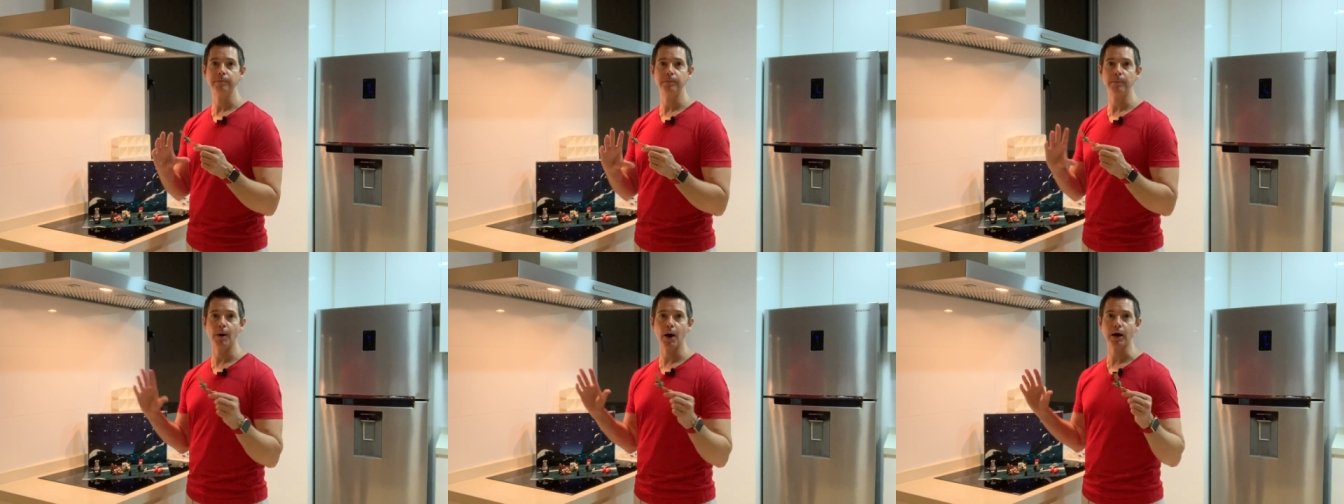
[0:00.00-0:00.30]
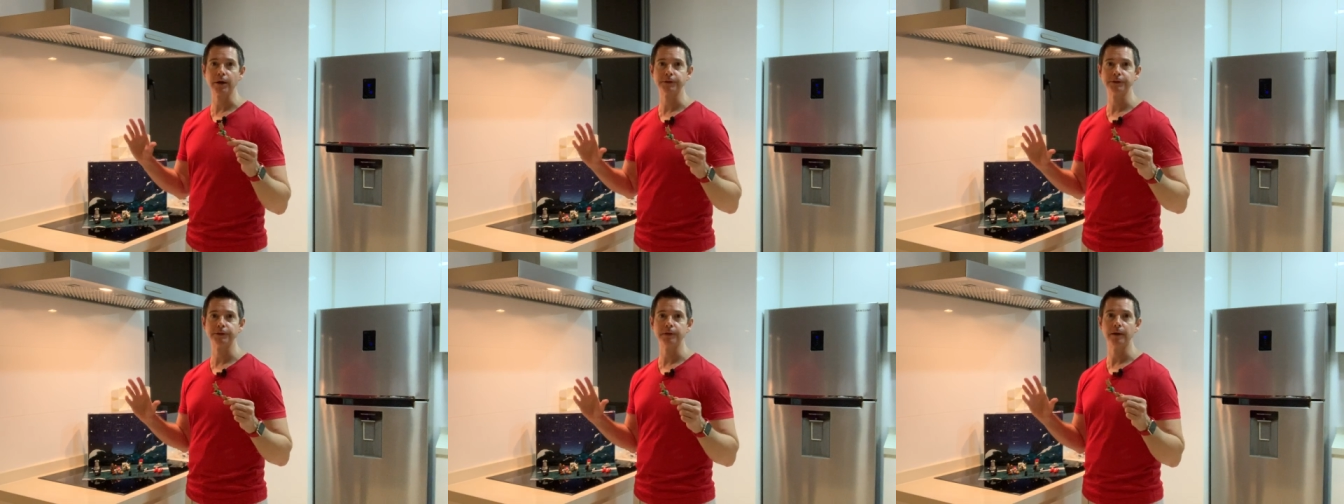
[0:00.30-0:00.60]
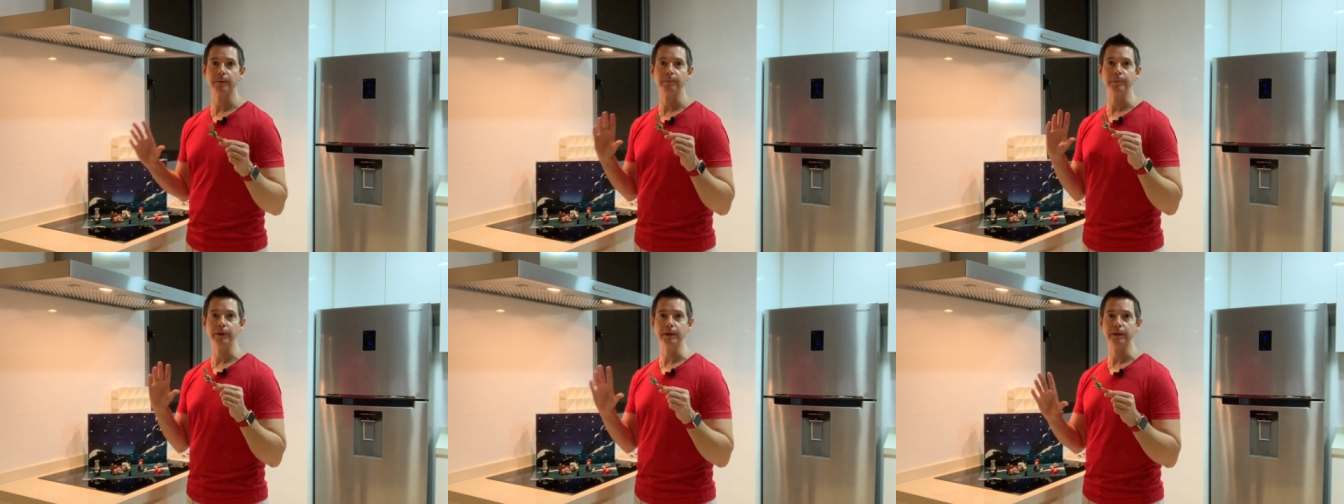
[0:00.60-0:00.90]
boxed
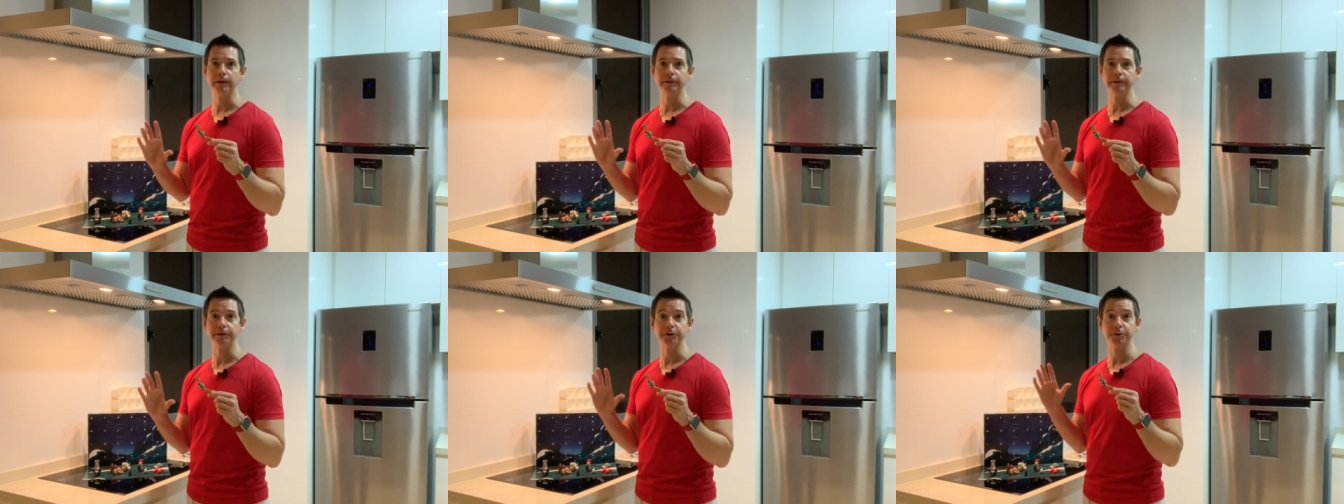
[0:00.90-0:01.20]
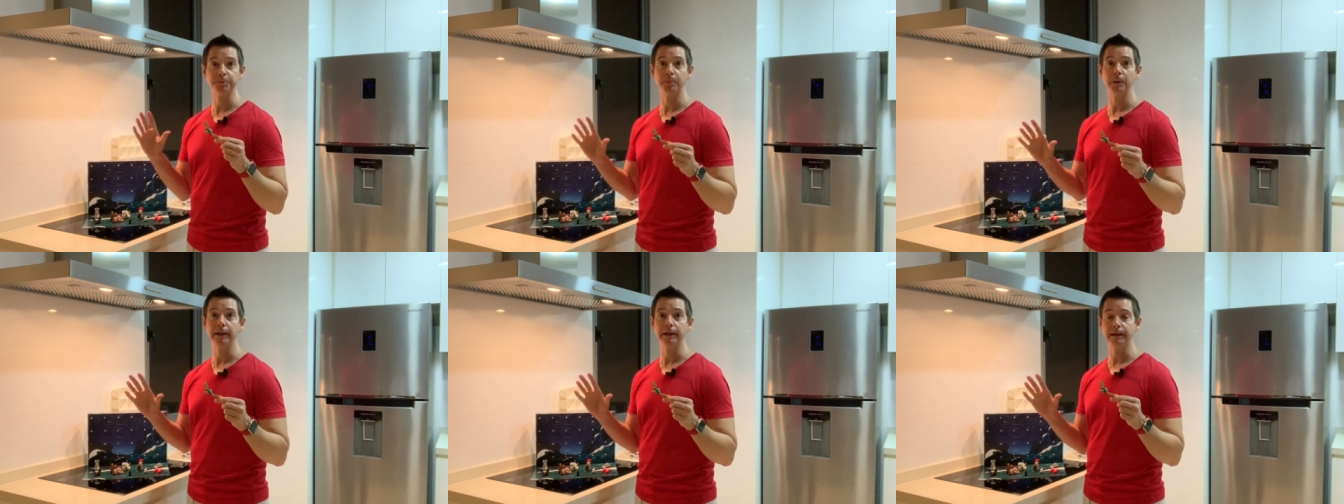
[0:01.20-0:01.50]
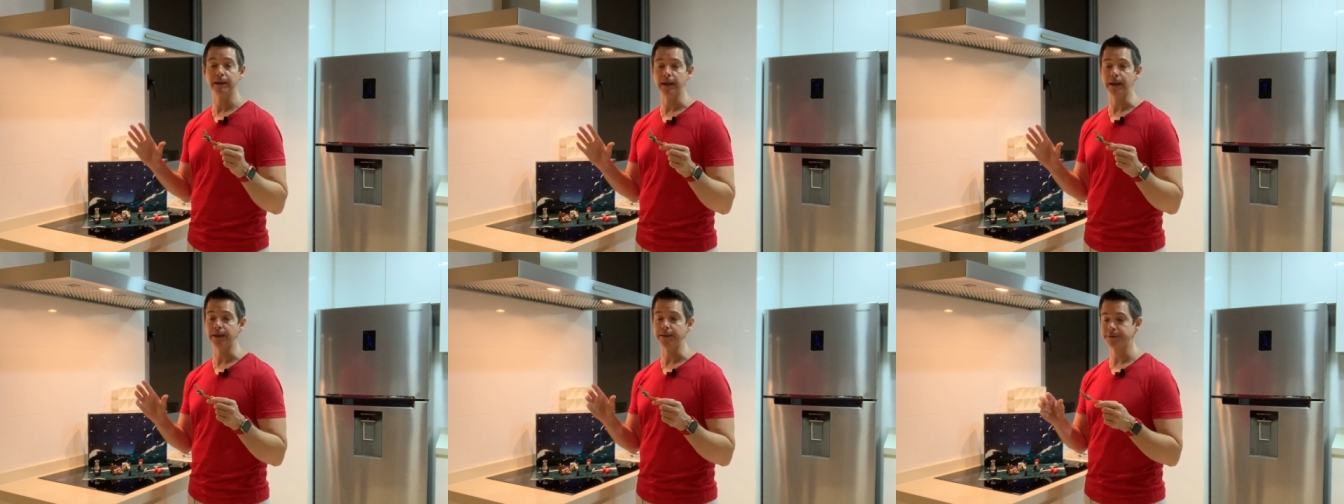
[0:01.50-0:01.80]
up in a display
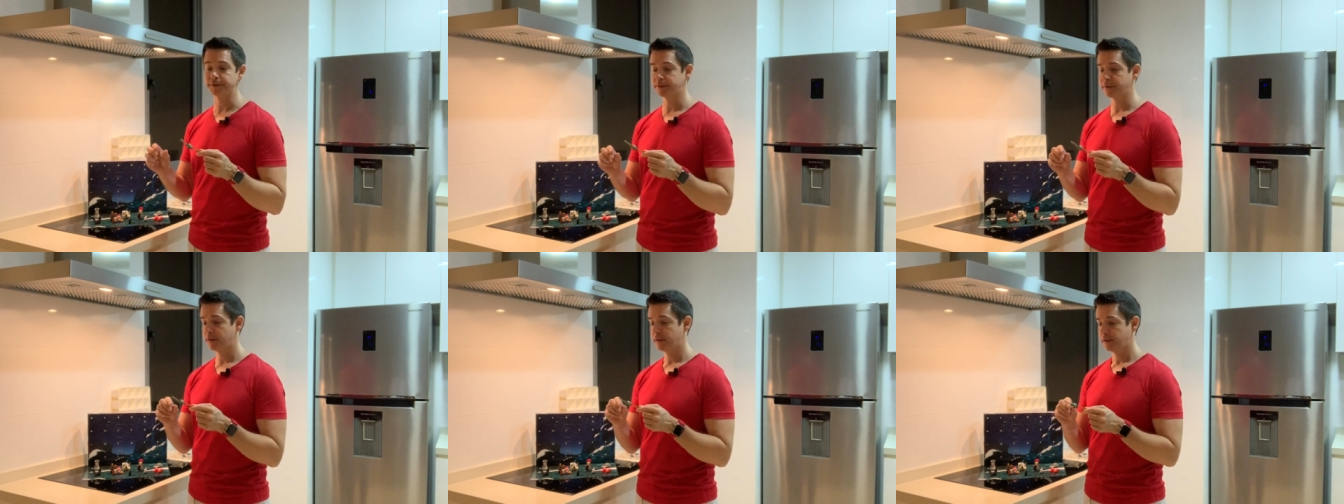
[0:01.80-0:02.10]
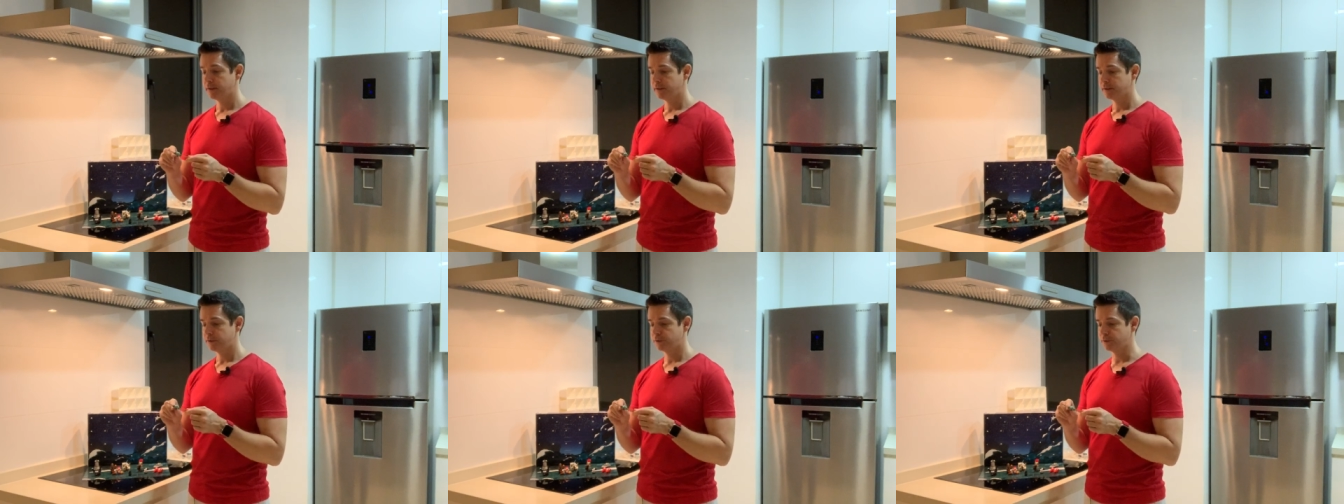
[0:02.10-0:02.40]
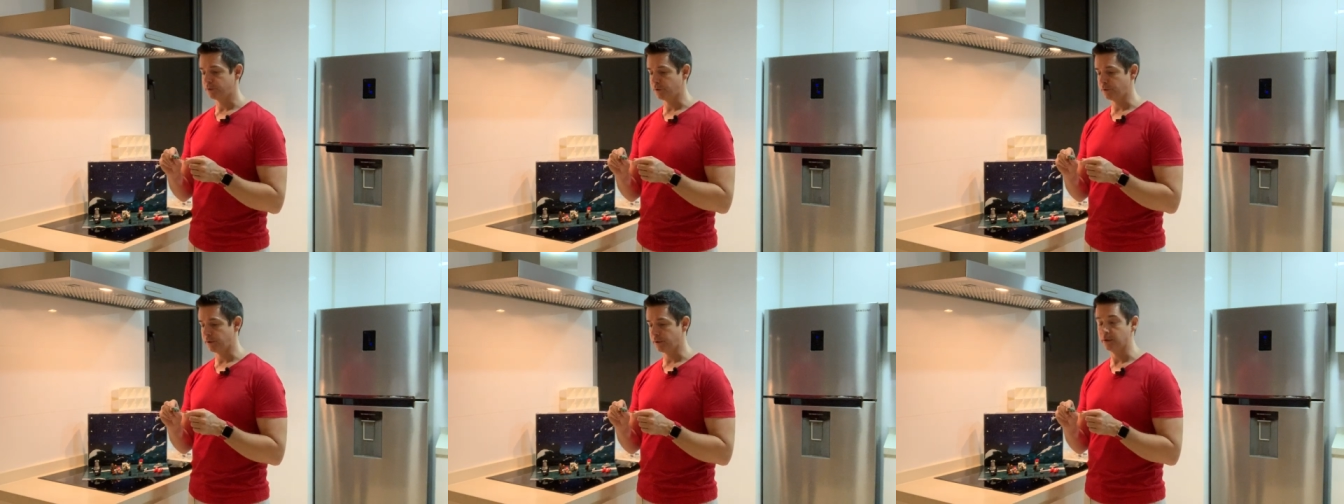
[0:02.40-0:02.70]
case
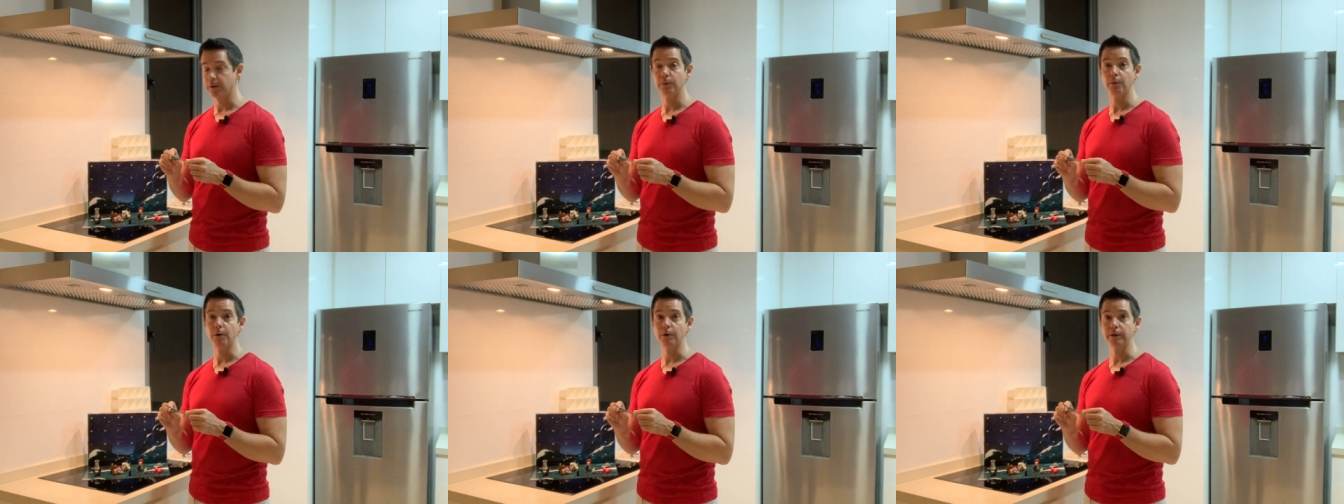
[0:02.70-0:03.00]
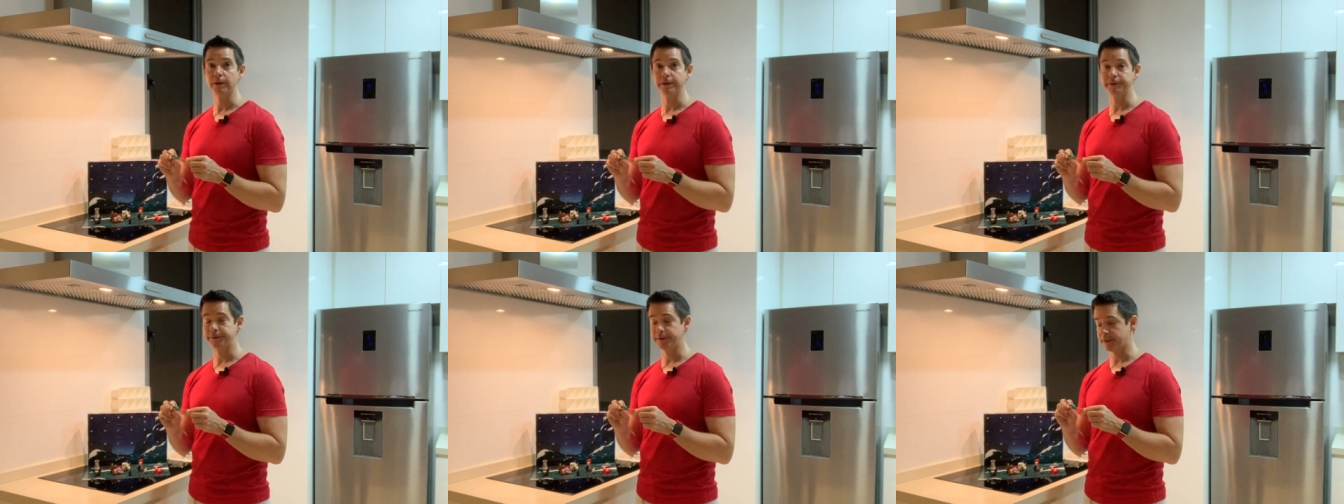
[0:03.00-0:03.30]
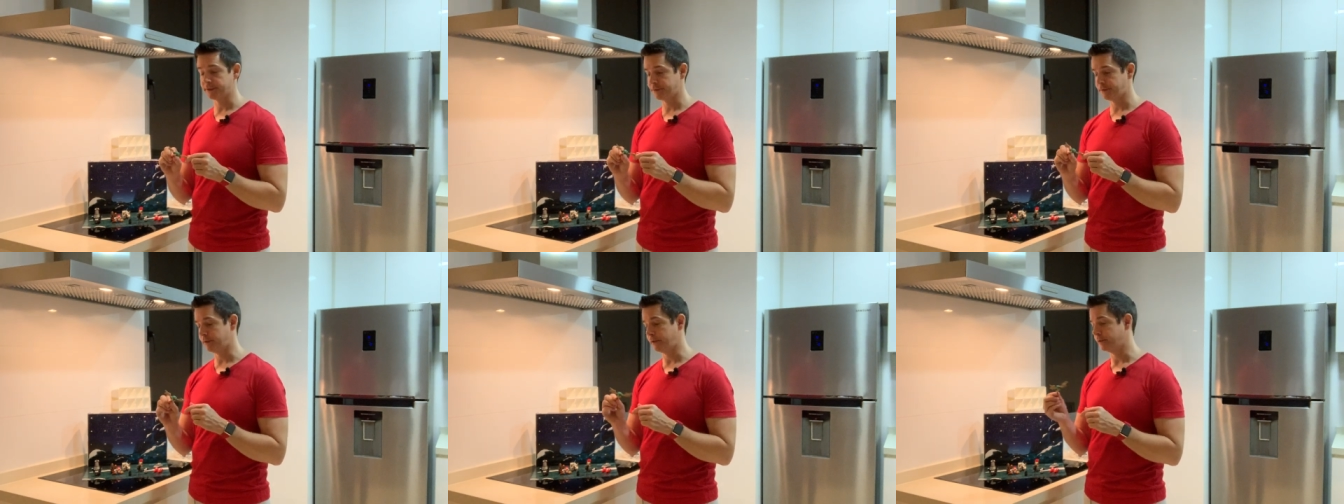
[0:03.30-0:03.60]
so that it won't get
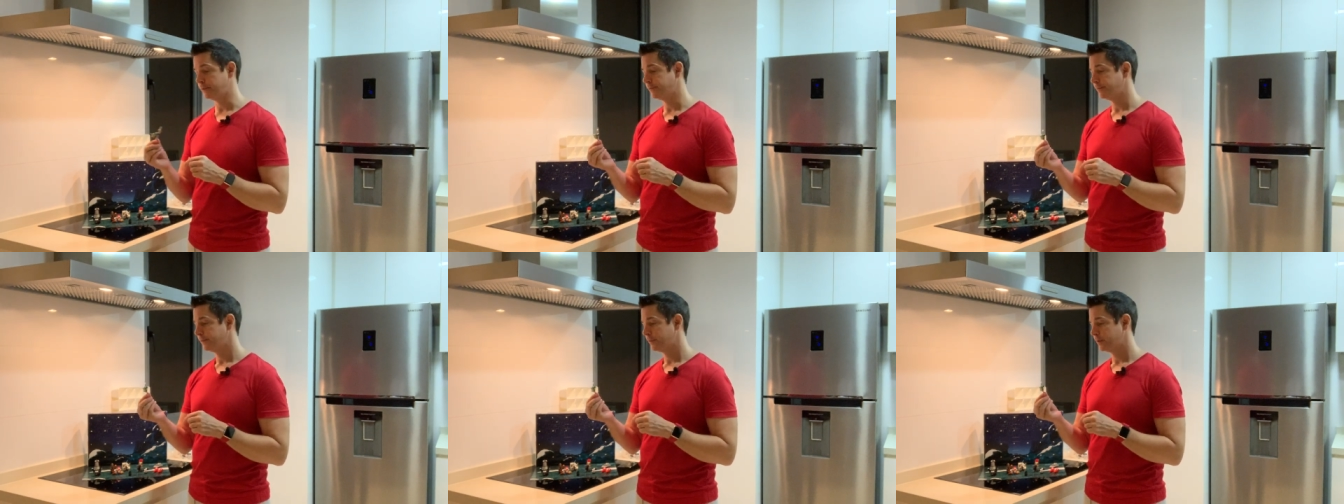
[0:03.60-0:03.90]
dusty.